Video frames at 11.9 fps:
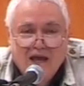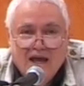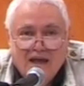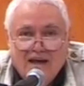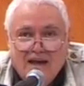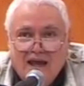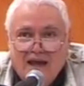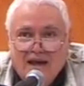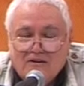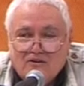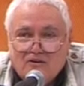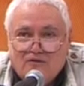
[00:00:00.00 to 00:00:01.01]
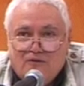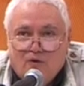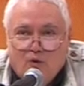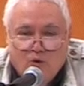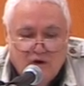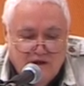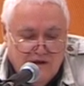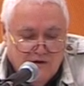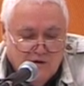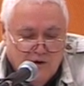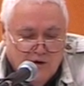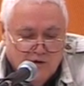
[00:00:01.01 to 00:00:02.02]
and asked
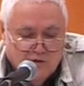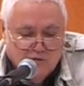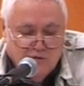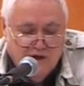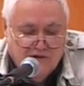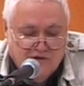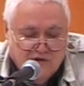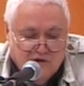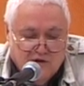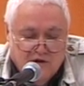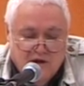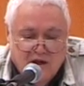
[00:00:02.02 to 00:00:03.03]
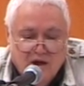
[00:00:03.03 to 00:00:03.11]
4-year-old Richard